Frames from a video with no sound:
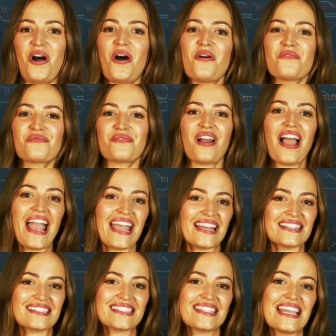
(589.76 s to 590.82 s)
All
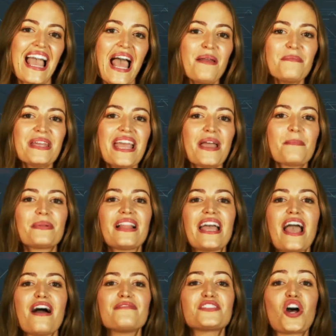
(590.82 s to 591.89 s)
right, the NBA
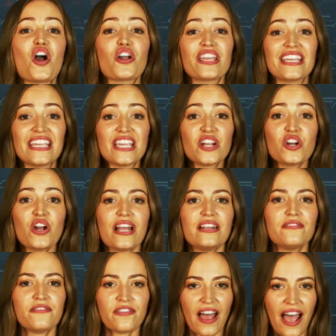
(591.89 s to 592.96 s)
playoffs are here,
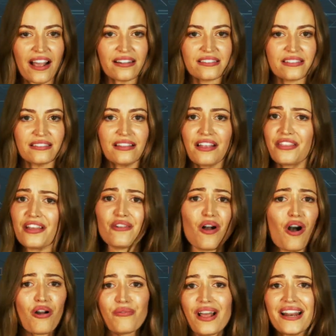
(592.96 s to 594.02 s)
and in fact,
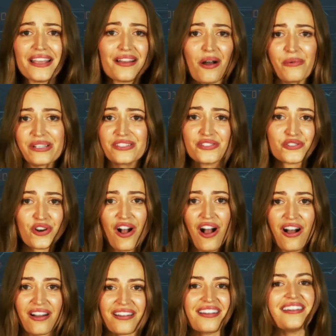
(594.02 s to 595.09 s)
they're already going
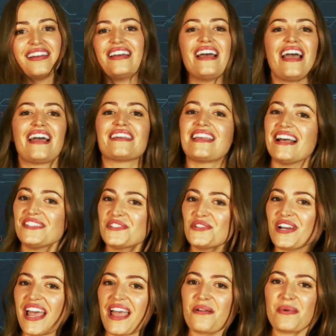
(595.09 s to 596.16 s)
strong.
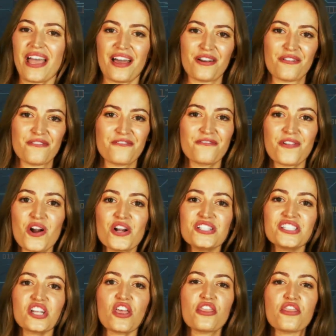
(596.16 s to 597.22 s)
Yesterday, we had our
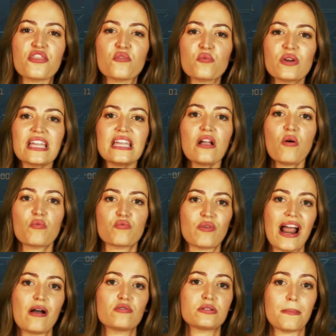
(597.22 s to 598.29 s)
first
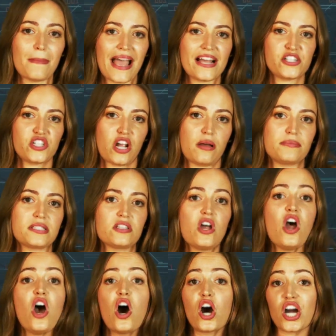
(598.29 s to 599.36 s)
3-round matchups.
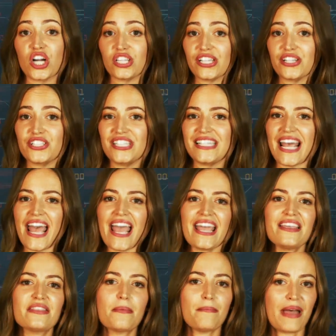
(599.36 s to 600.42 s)
Earlier
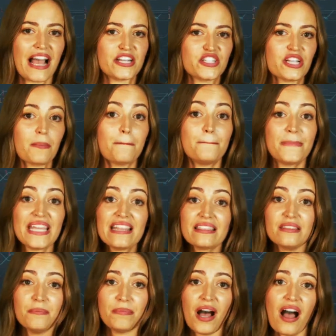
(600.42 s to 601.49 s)
today, the Magic
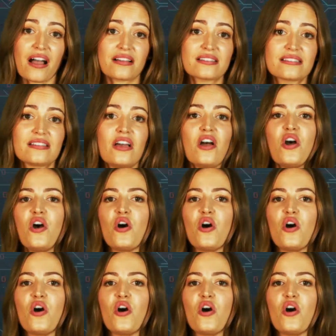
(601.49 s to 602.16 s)
beat the Bucks.